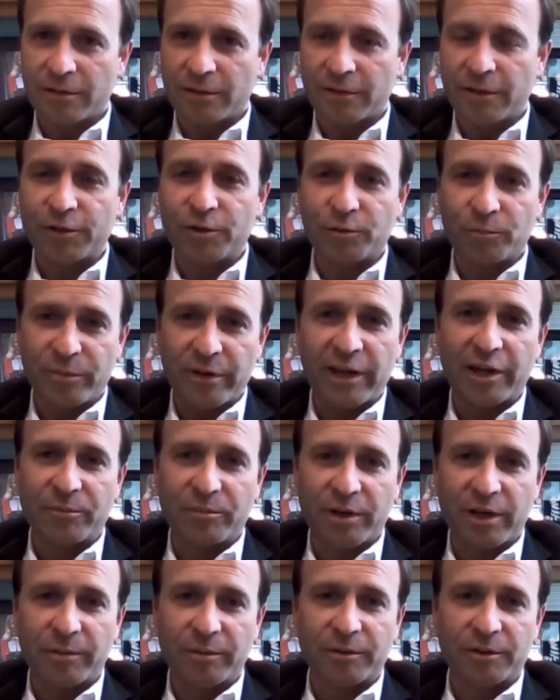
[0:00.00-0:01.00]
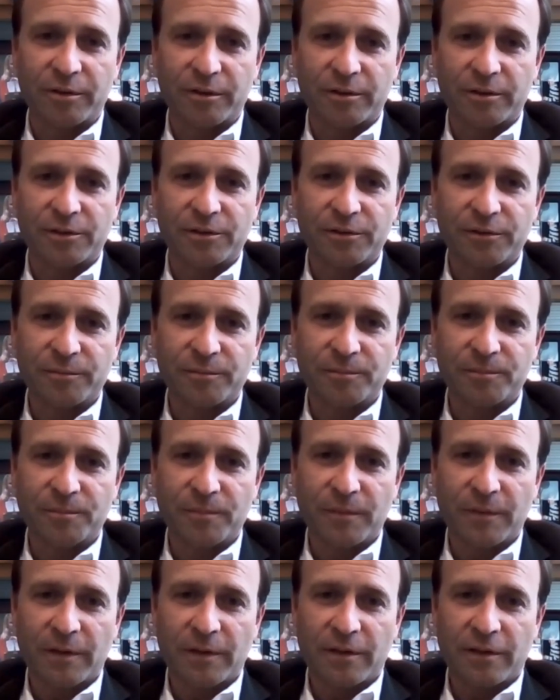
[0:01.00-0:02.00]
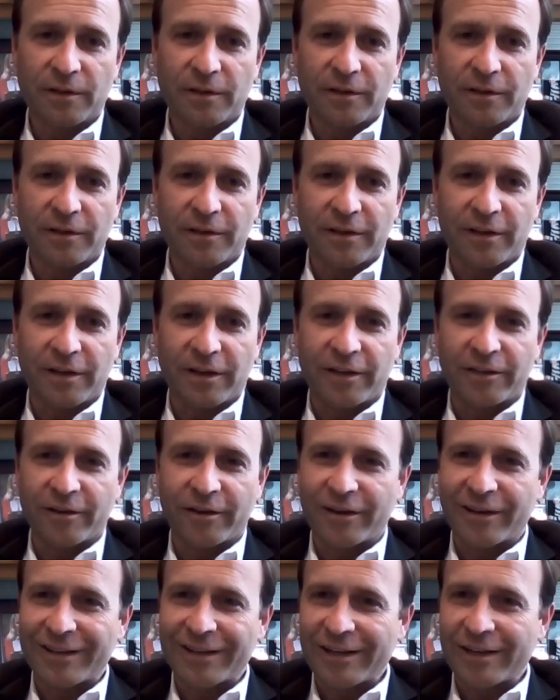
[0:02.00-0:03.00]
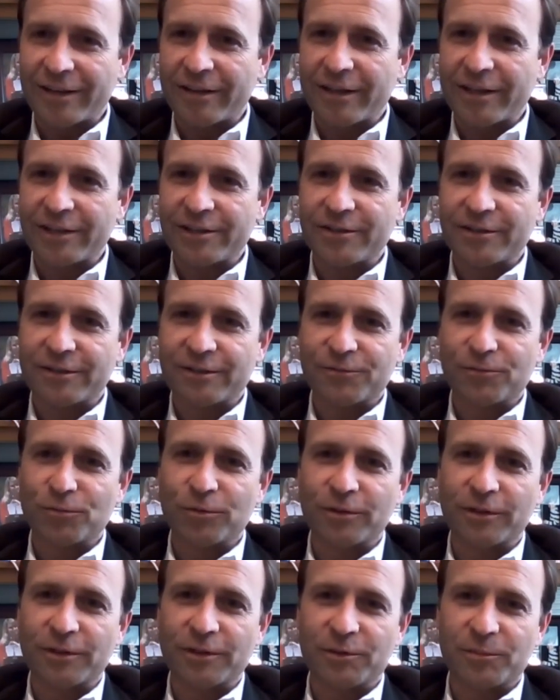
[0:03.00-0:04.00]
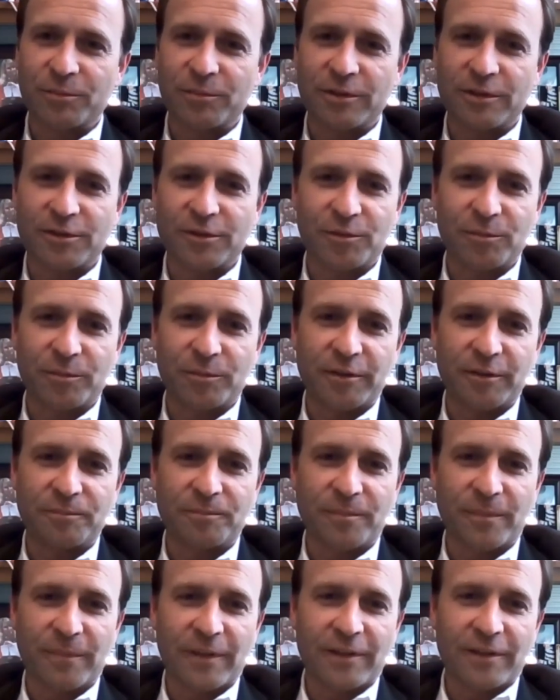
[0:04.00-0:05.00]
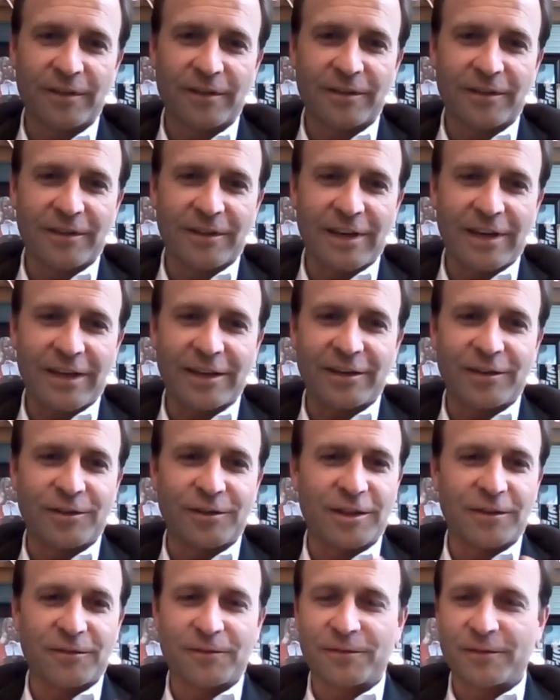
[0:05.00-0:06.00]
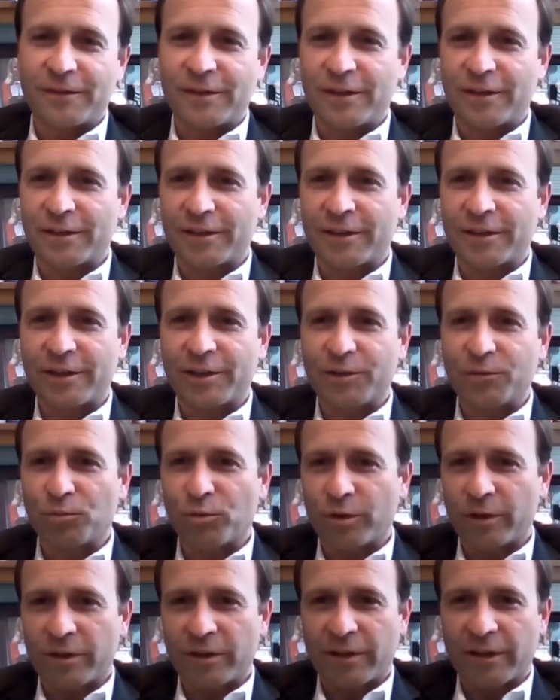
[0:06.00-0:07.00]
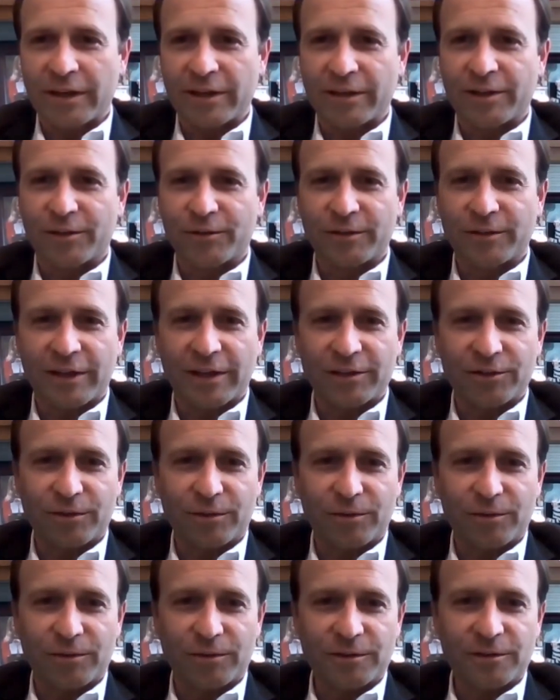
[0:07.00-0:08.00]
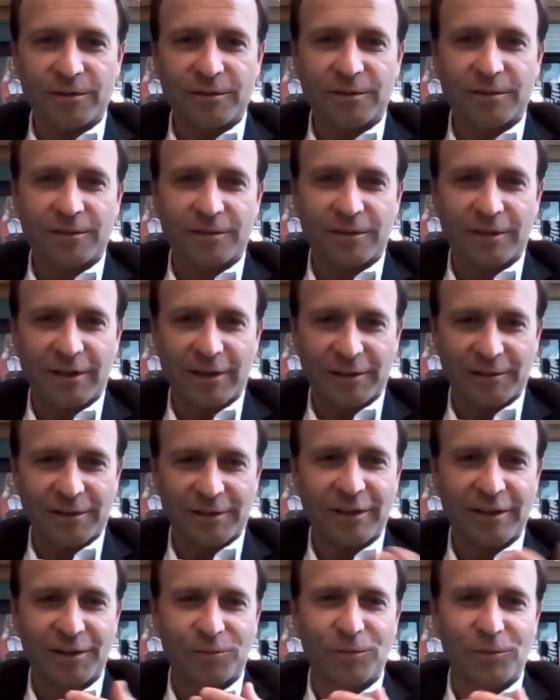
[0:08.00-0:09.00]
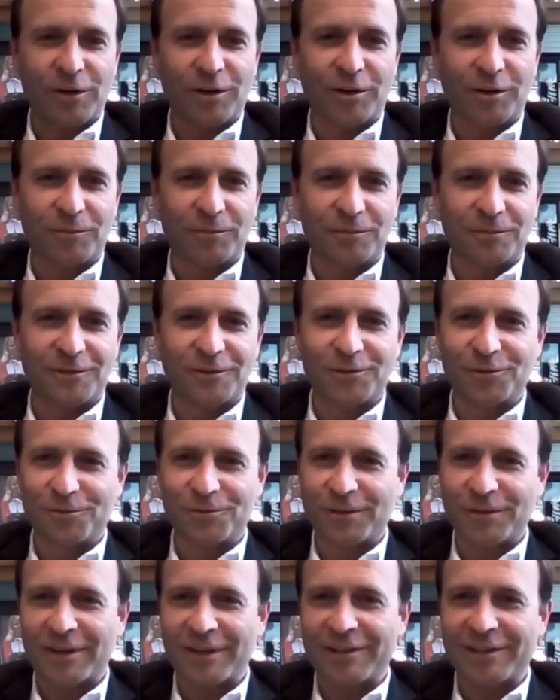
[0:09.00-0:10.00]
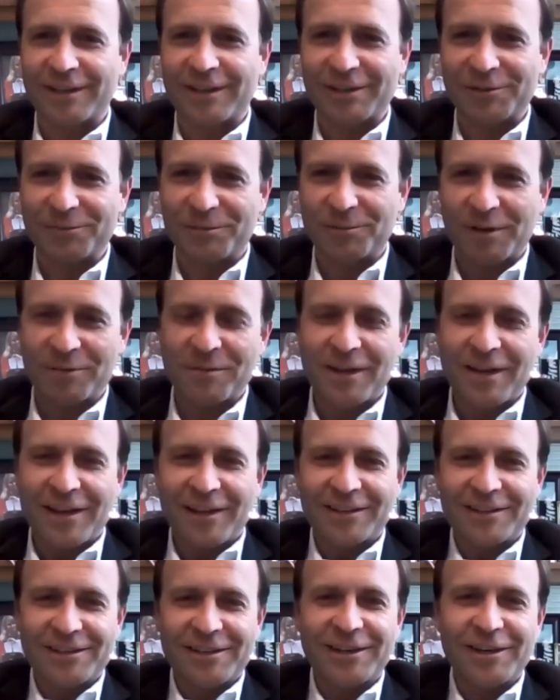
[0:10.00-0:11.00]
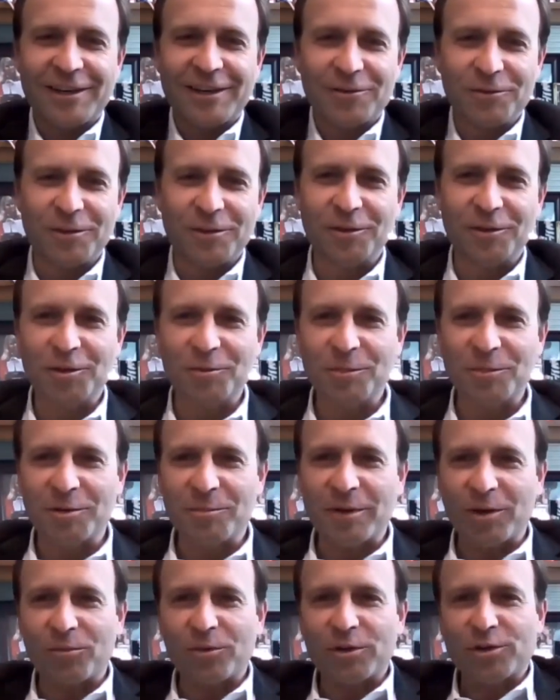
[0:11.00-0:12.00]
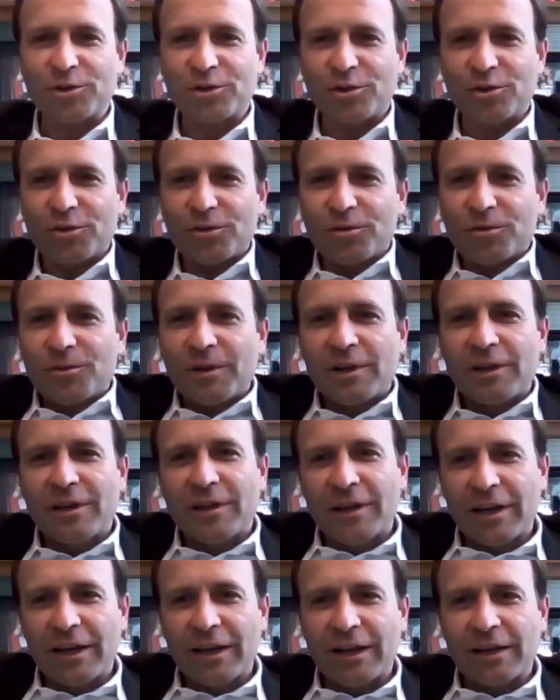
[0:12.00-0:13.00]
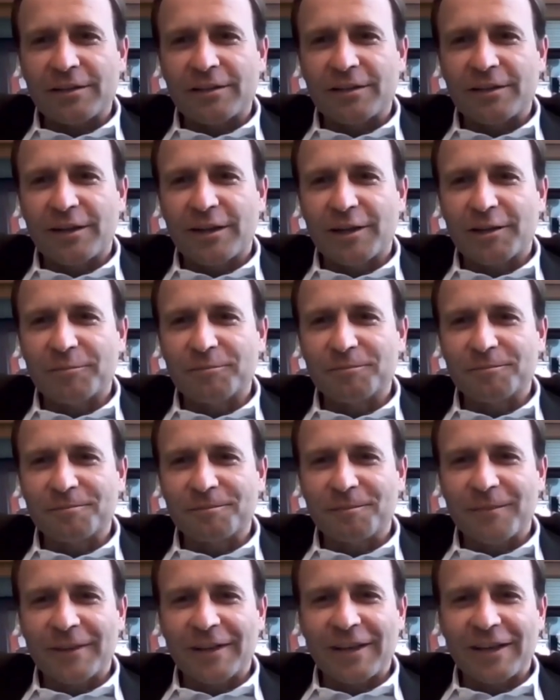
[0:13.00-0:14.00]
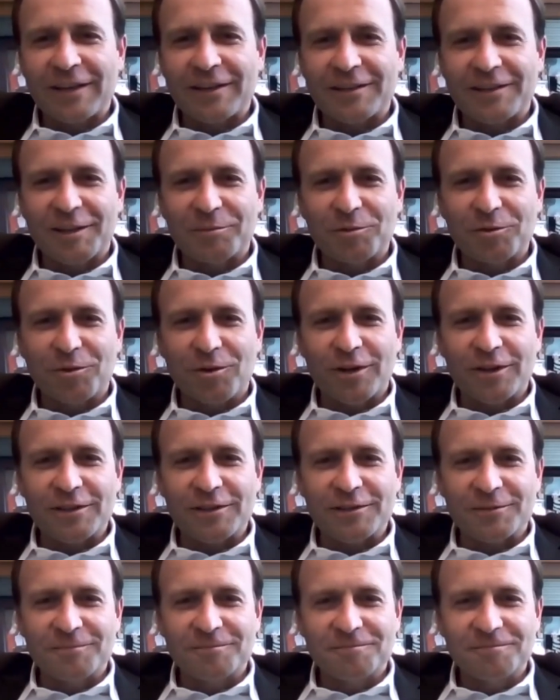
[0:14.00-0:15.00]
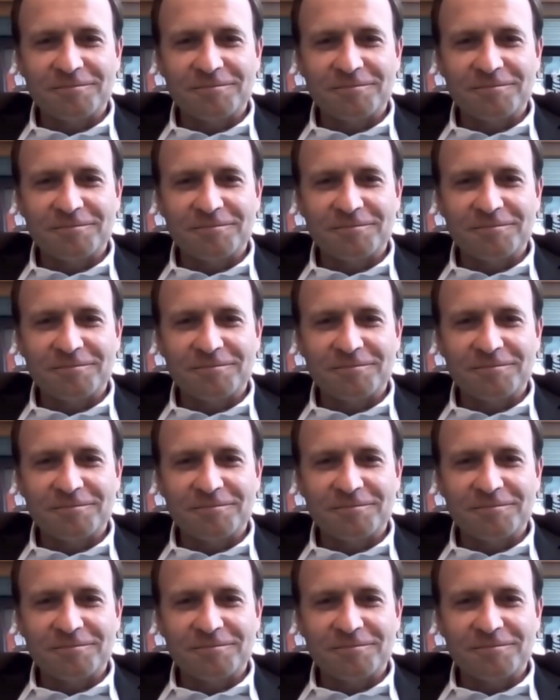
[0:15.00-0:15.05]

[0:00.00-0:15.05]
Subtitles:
that your back probably hurts. And I thought, ah, oh, that just really speaks to me. I didn't give Kina any warning that I tell dad jokes. Kina, welcome to SBM. Let's start out with a little bit about what you do at Blue Cross.